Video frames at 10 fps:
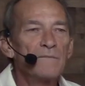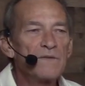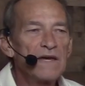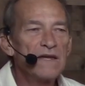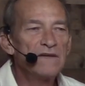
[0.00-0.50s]

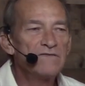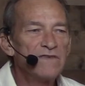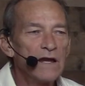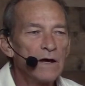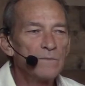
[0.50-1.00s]
can
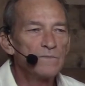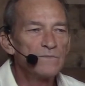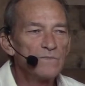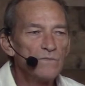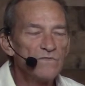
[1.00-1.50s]
develop
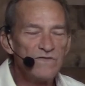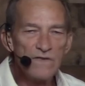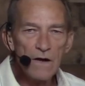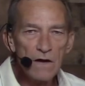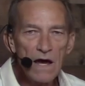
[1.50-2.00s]

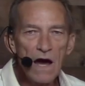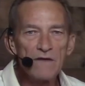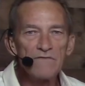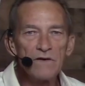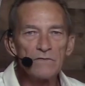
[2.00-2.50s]
very high
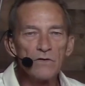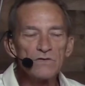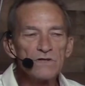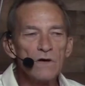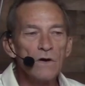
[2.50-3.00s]

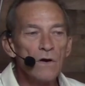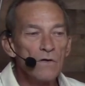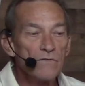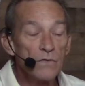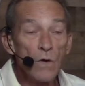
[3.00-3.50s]
fevers
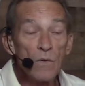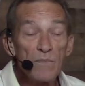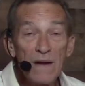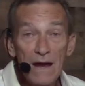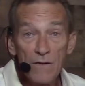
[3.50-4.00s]
for no
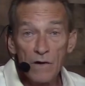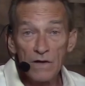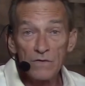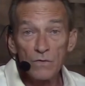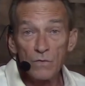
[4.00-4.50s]

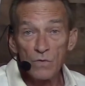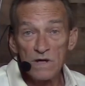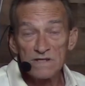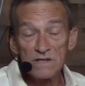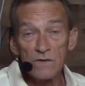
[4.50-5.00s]
apparent reason.